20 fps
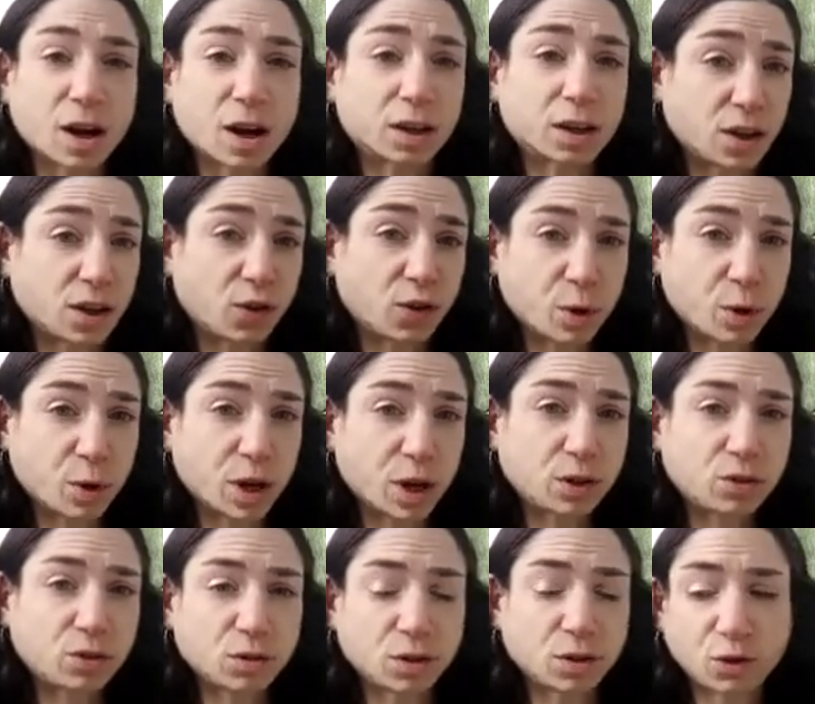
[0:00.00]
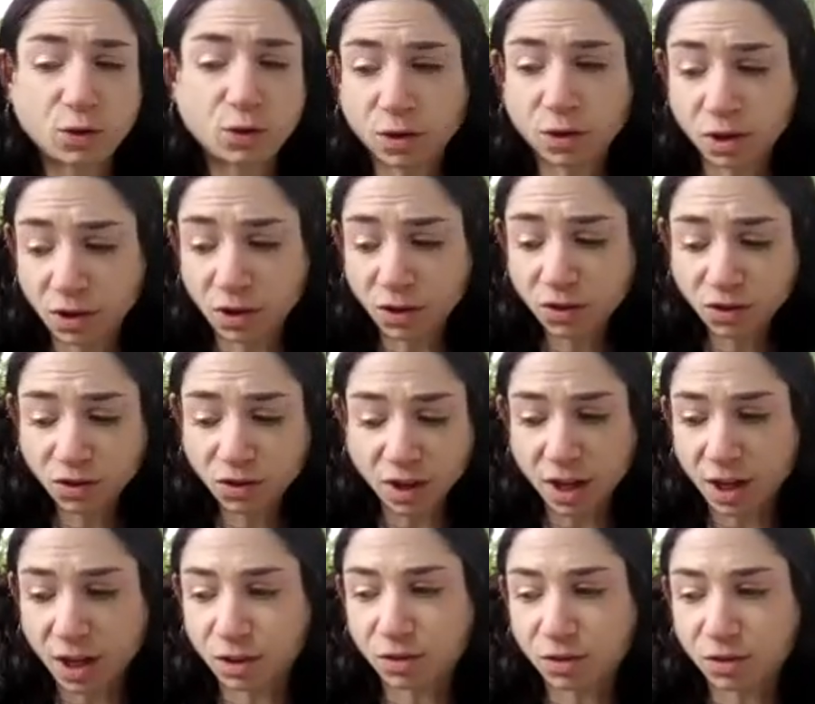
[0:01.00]
Yeast bread, you use yeast
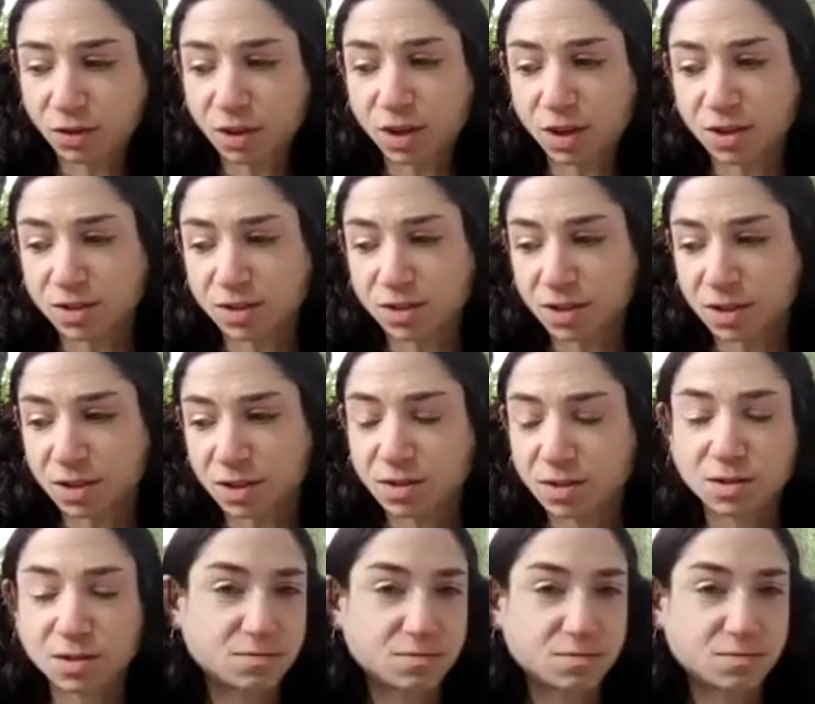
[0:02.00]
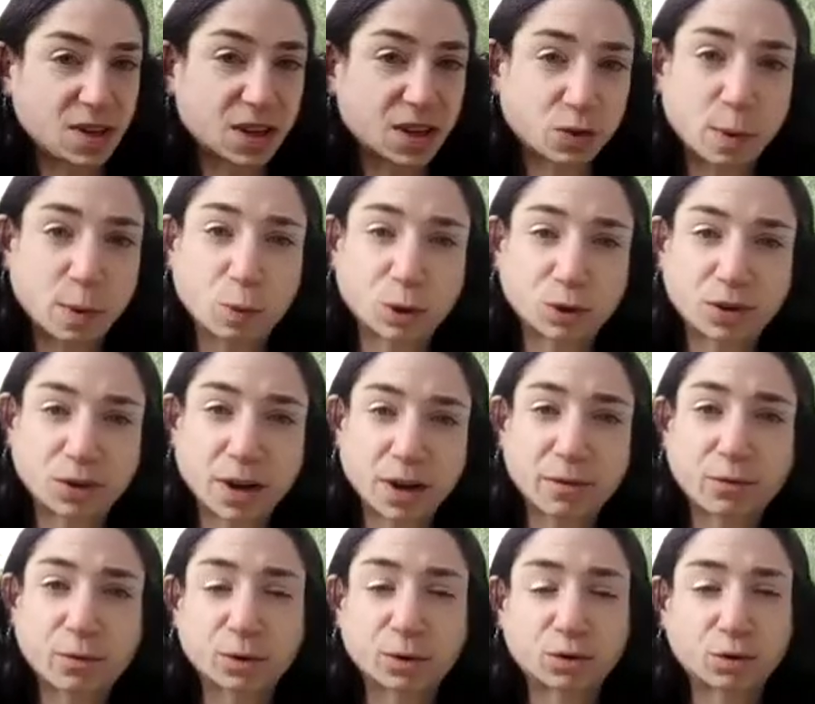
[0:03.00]
and it takes a bit more time
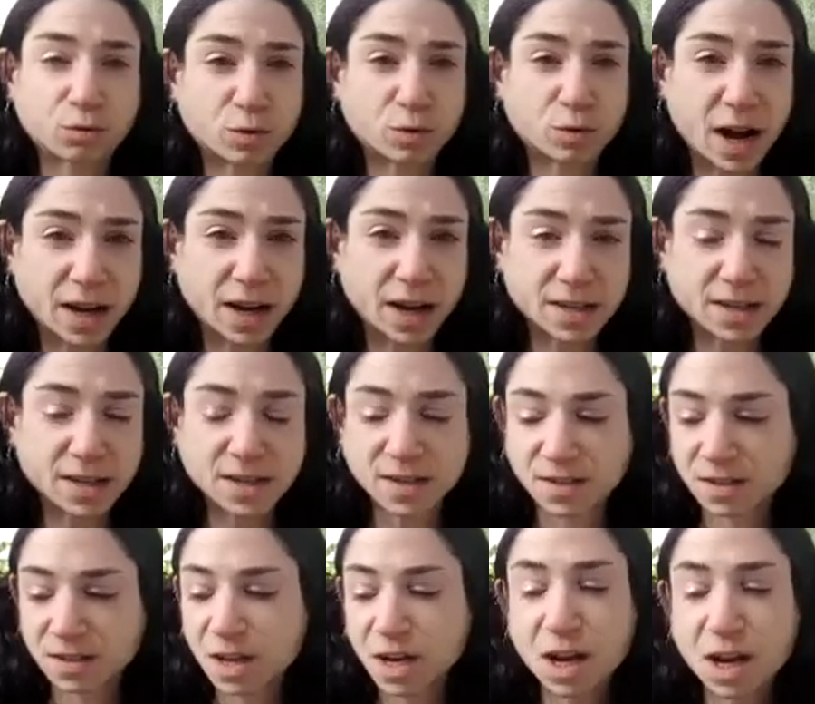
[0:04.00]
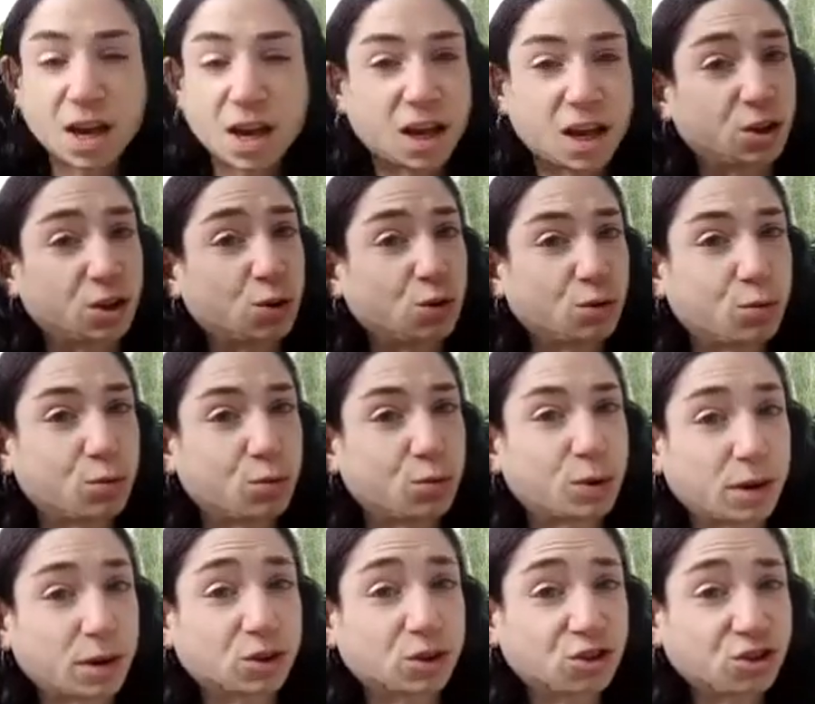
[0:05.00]
for it to rise. You would
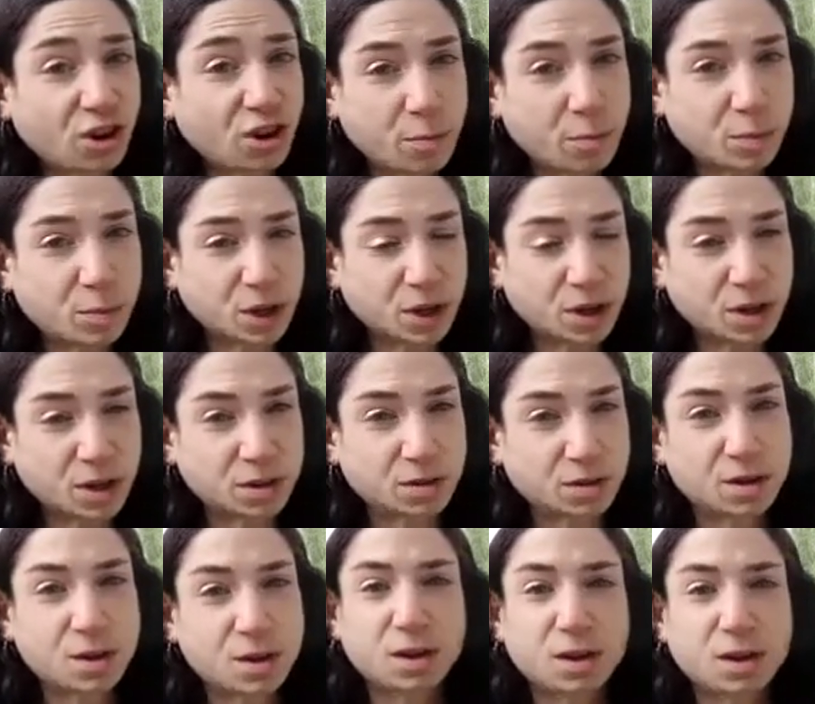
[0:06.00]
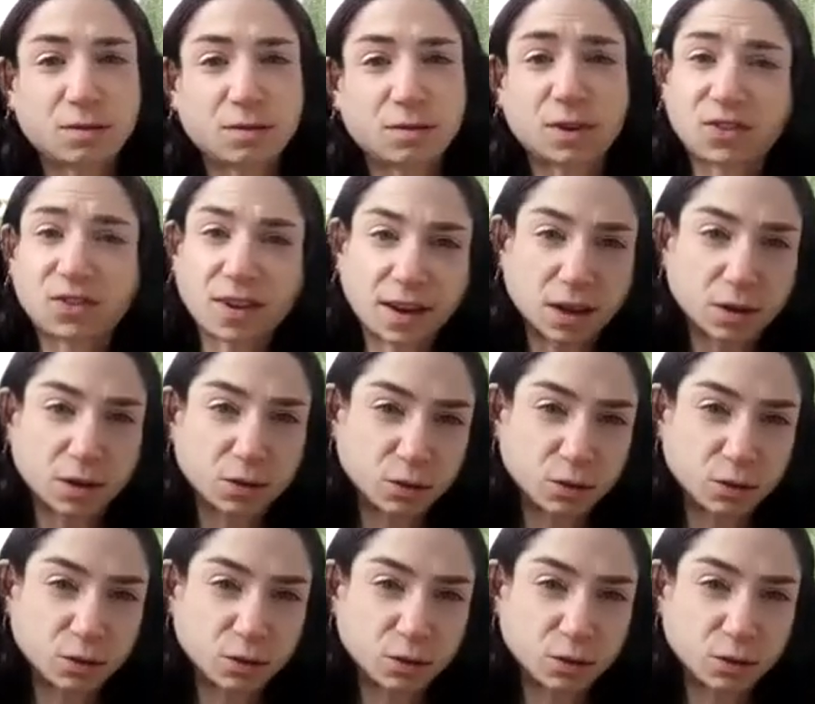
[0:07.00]
have to shape it, give it a second